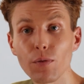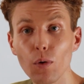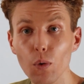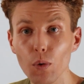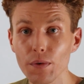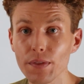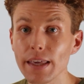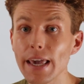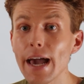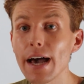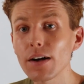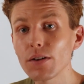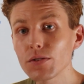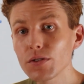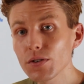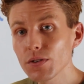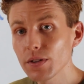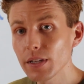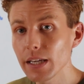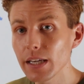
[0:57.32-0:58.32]
for the
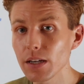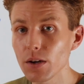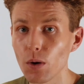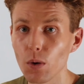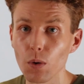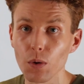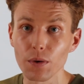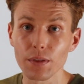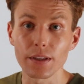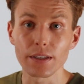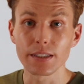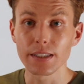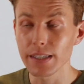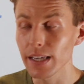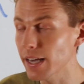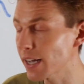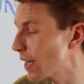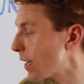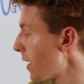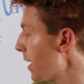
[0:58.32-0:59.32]
elderly or the
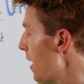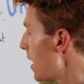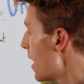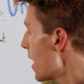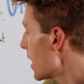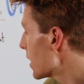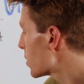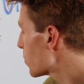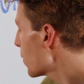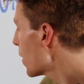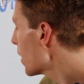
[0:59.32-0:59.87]
sick, as